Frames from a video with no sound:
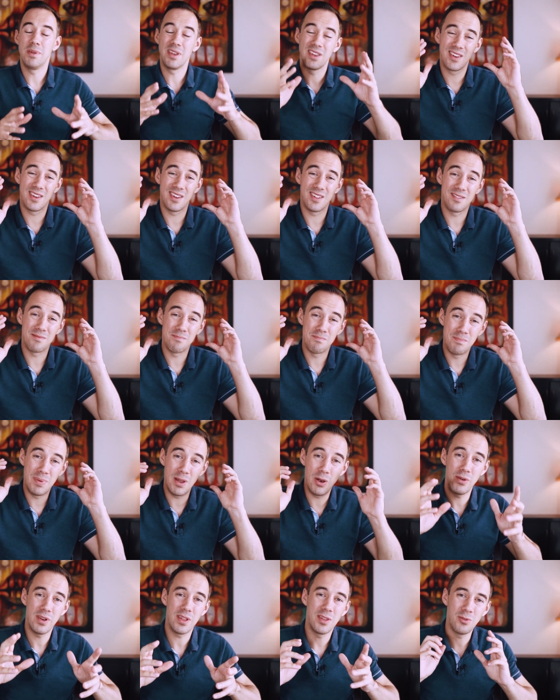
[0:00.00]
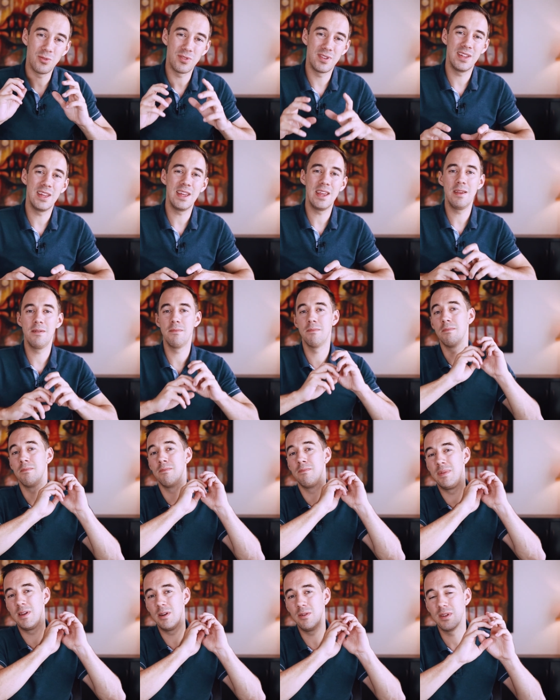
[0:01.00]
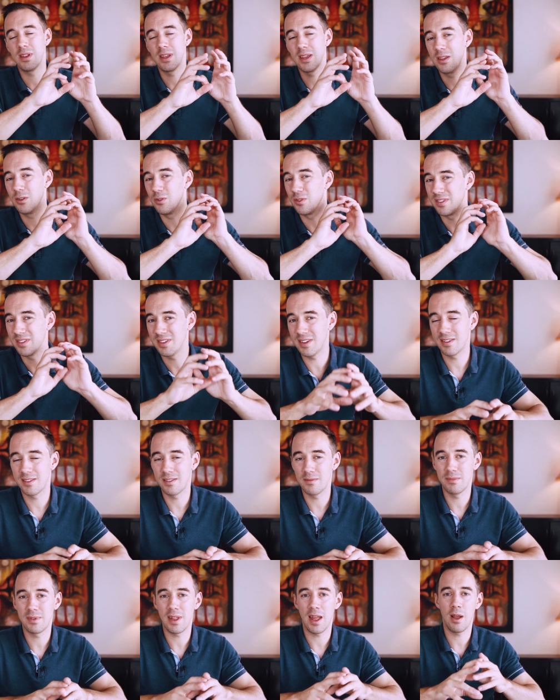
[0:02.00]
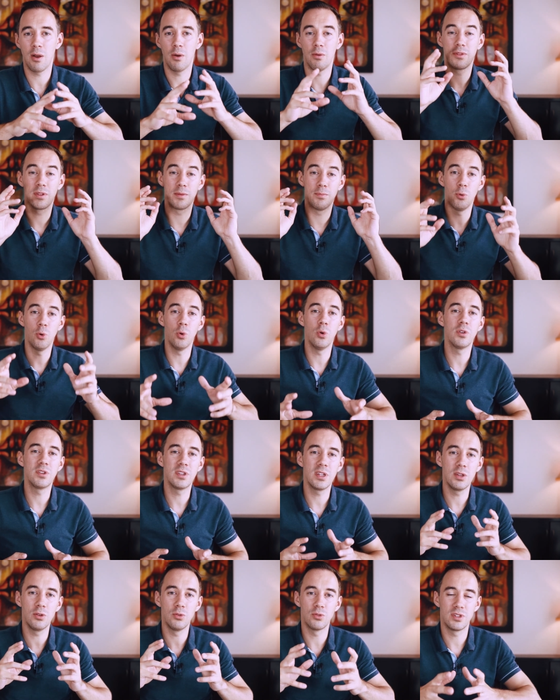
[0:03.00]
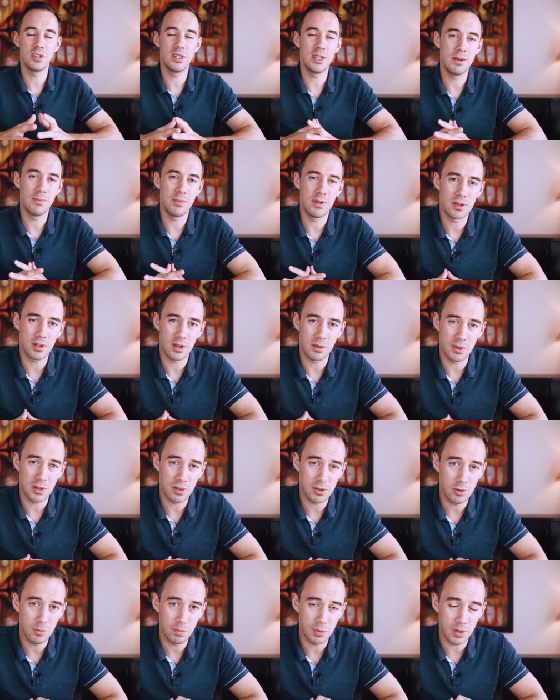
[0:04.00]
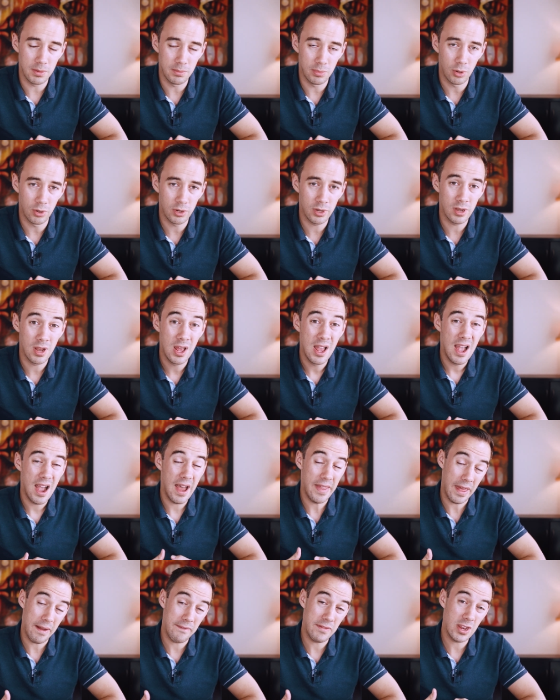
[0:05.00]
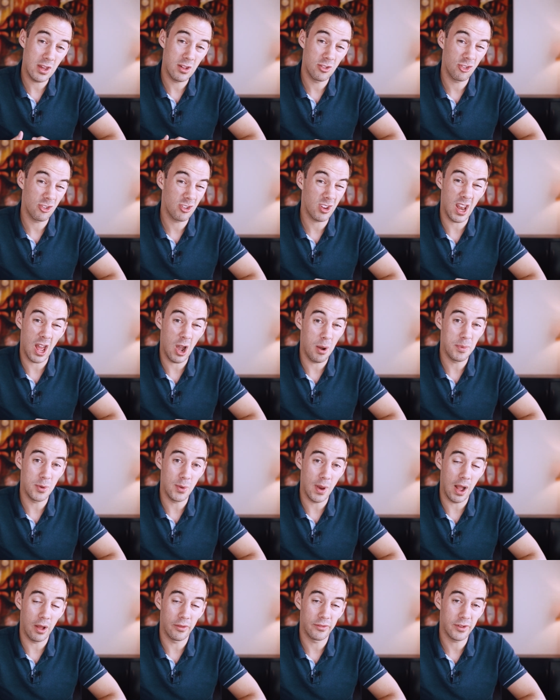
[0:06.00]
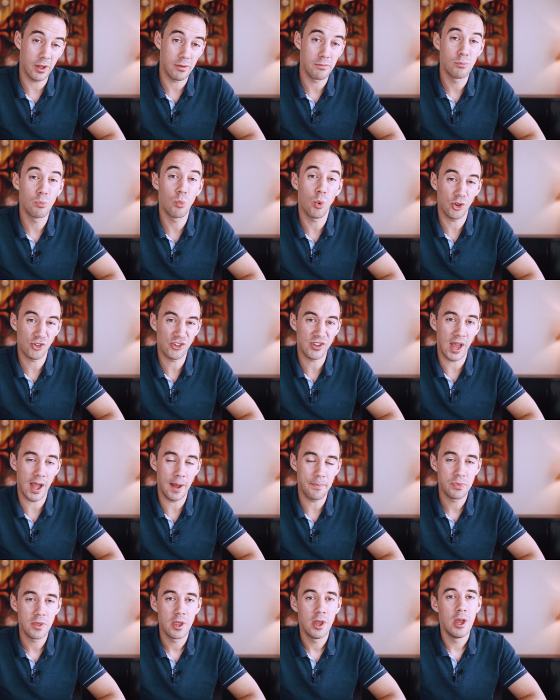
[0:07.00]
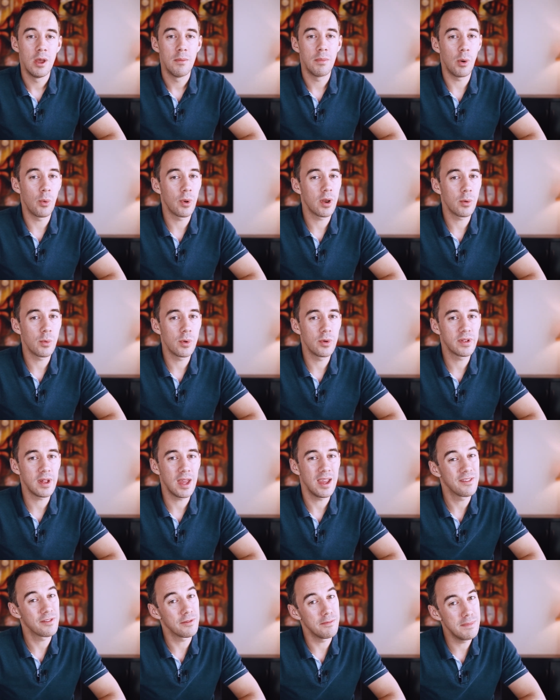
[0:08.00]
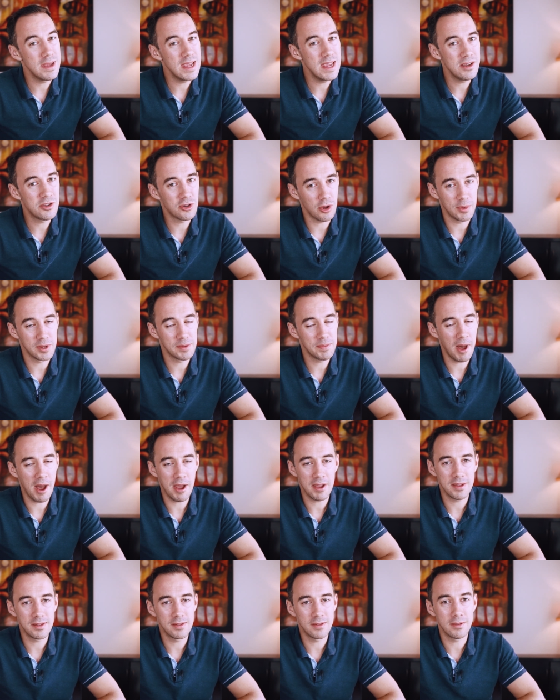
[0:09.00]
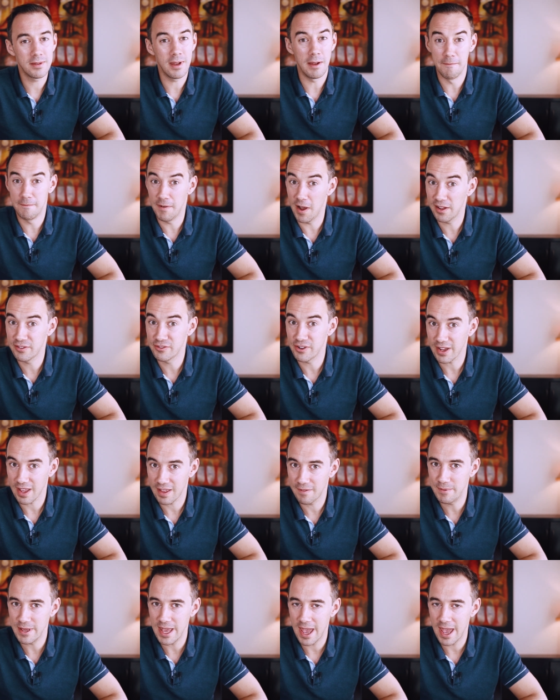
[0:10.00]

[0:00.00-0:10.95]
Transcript: Because building your team, building your systems out, supporting your team is going to be super important, and that video is just going to help you out. So watch that. But what I will say is, for me, Thomas Parkinson, and Fast Track F